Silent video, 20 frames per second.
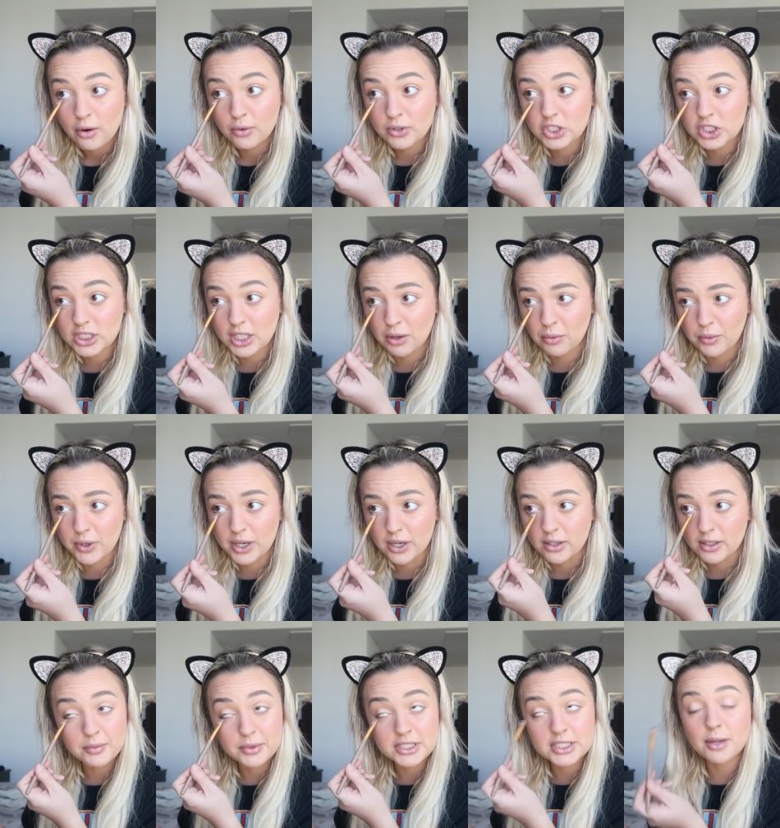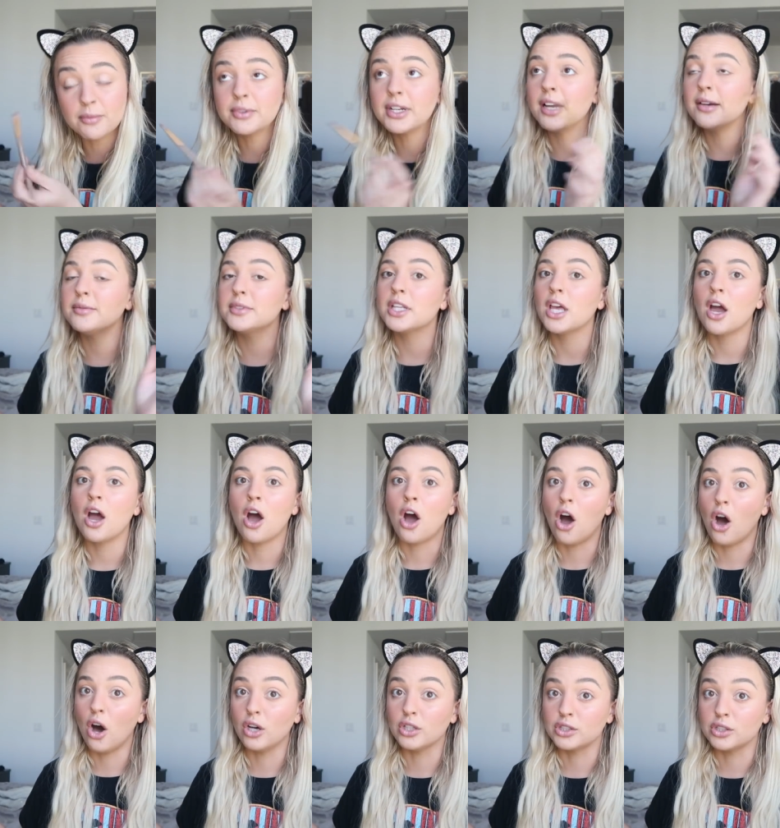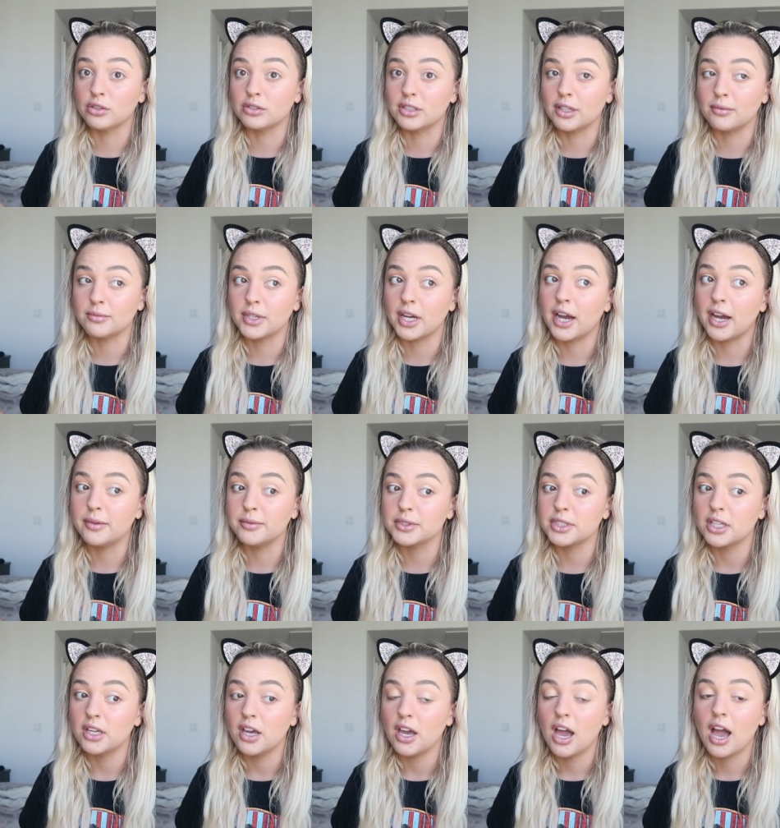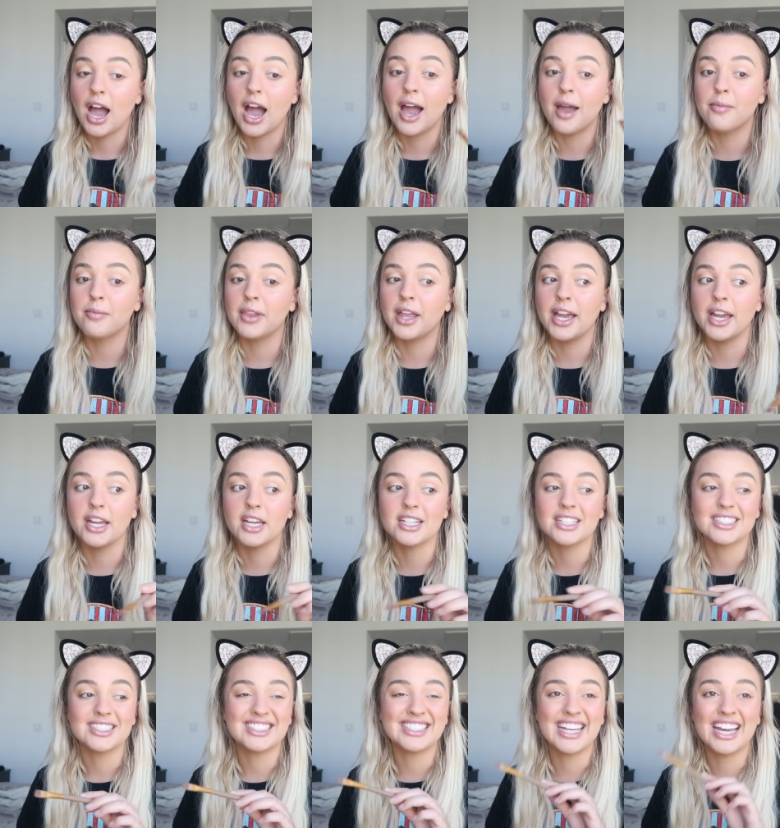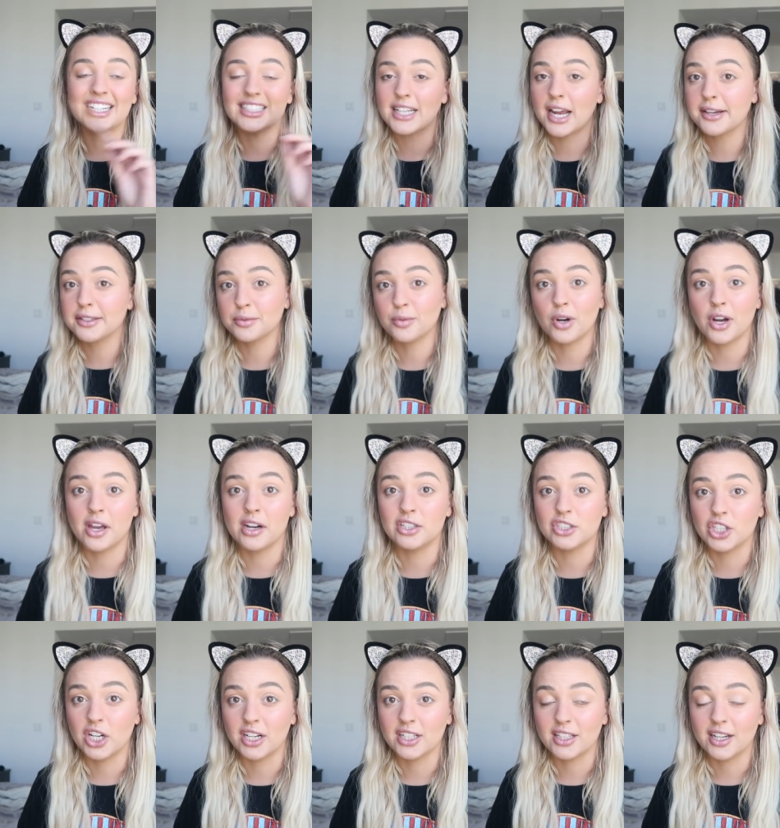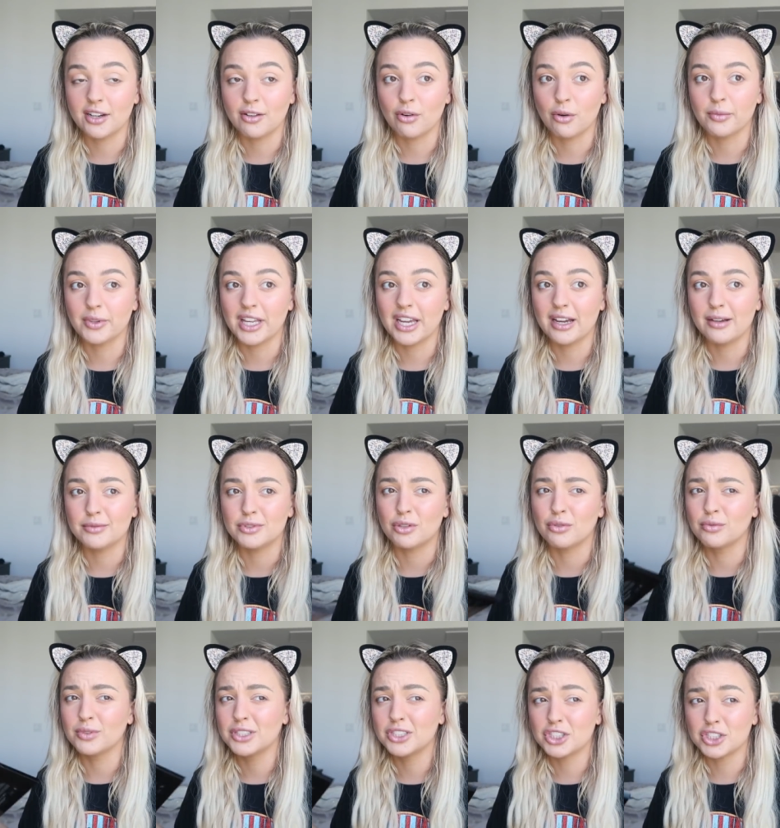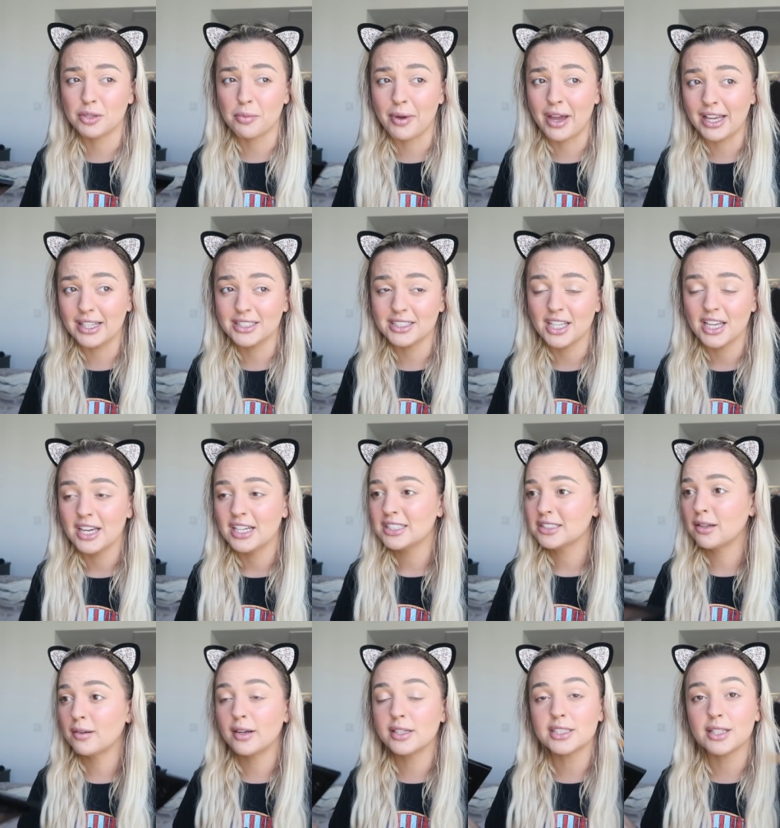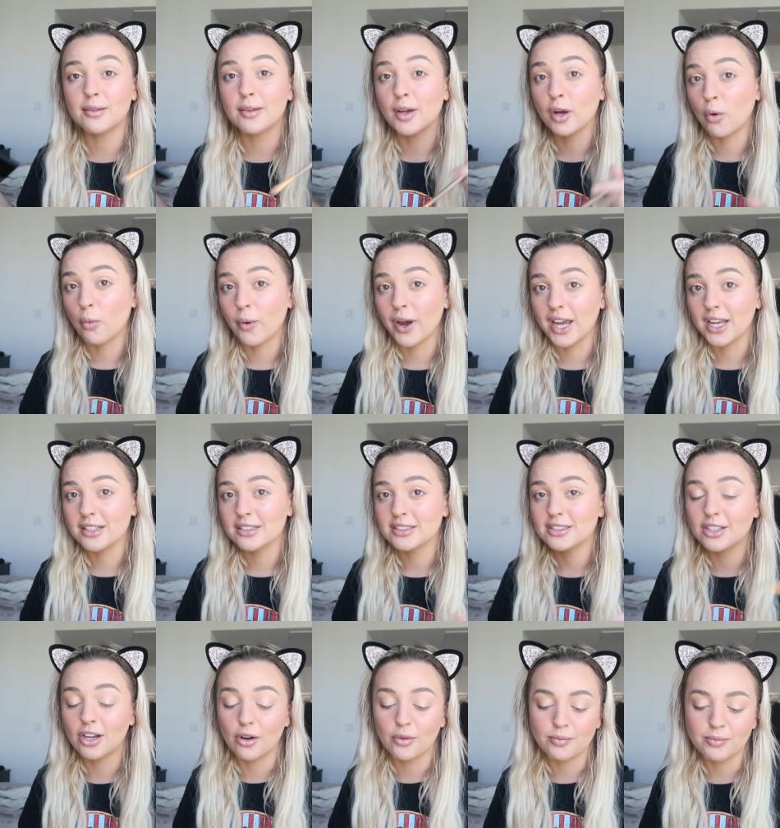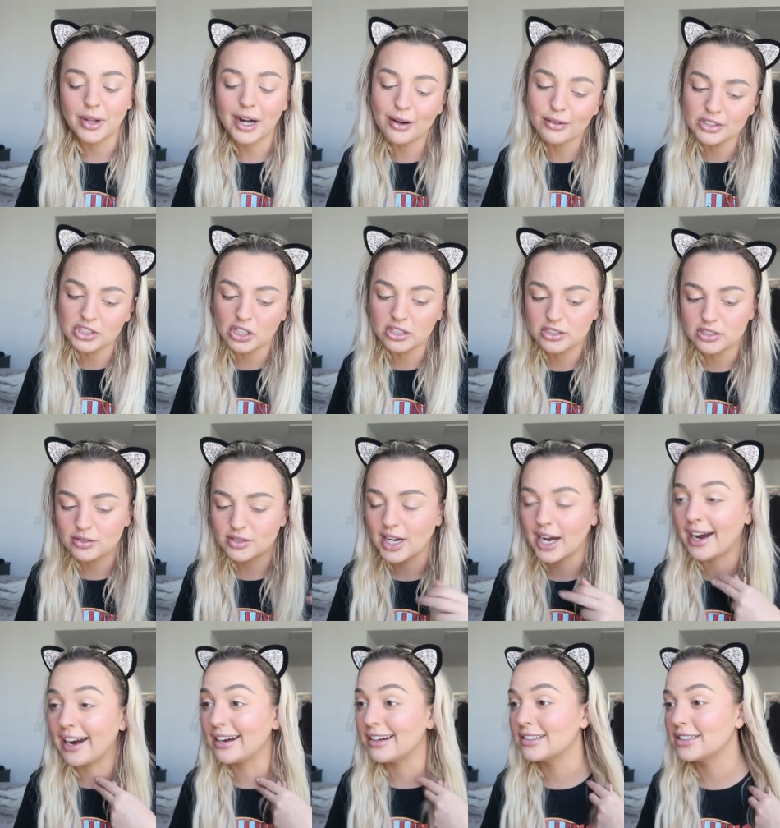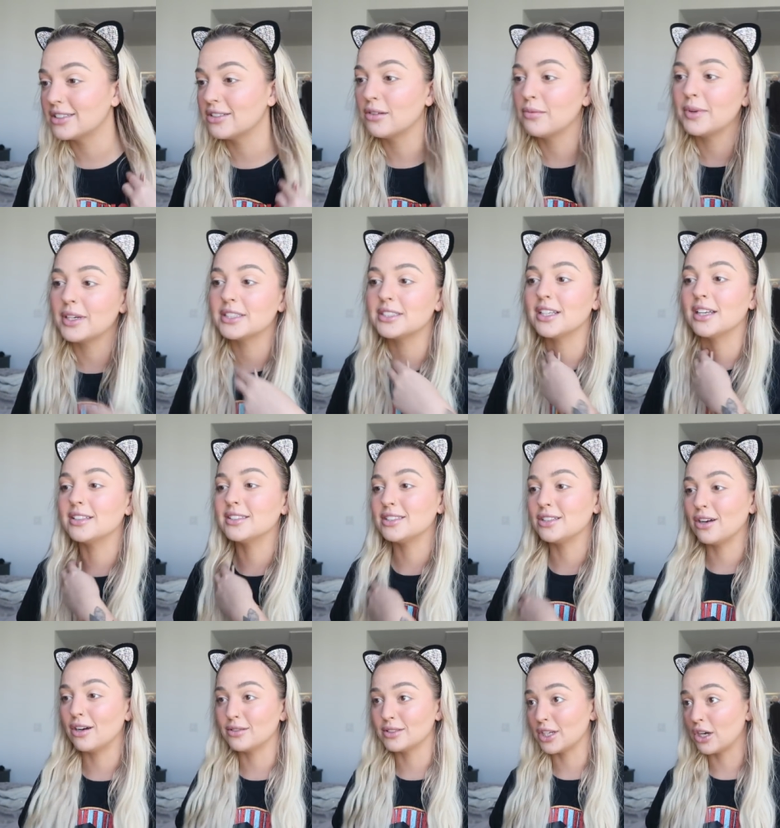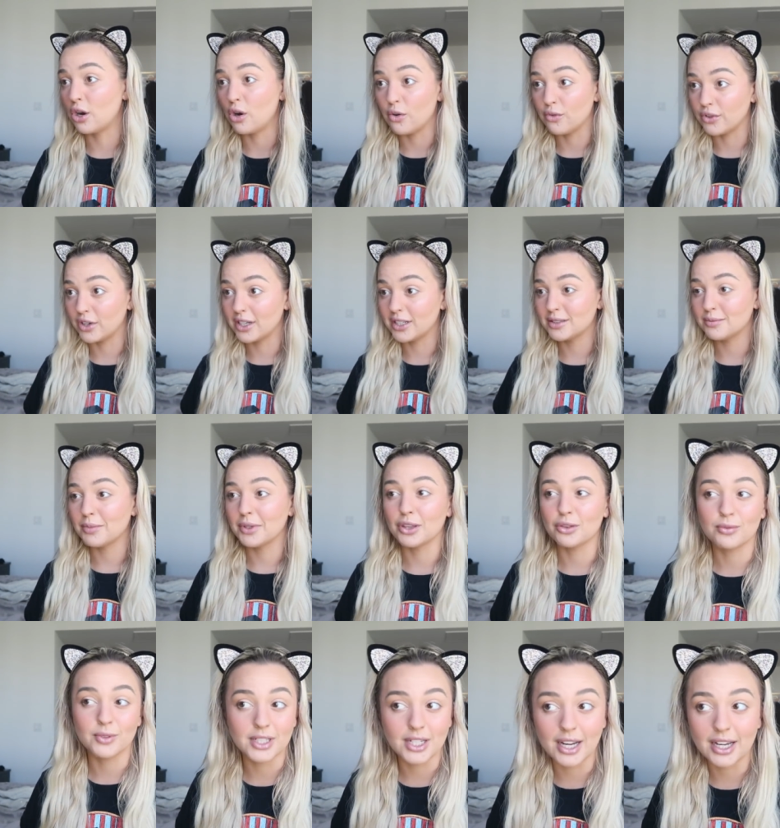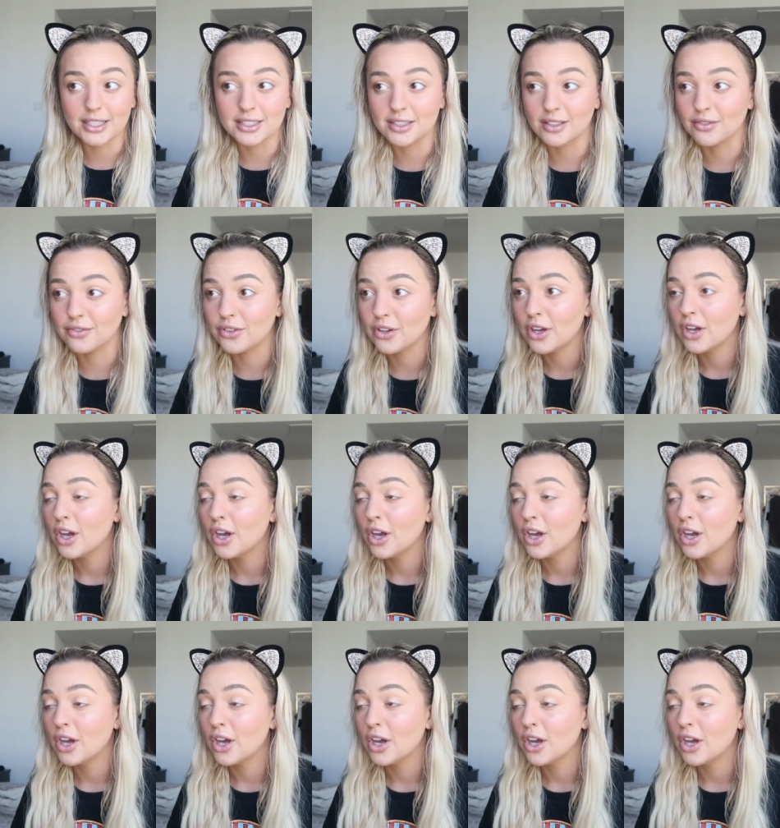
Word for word: which is like weird. But sometimes, also sometimes, I'm like 10 times more energetic than I normally am, so it really just depends. Sometimes I'm like a weight, so, but I was also tired, so it made sense, you know, I was like over it. It's been 3 days of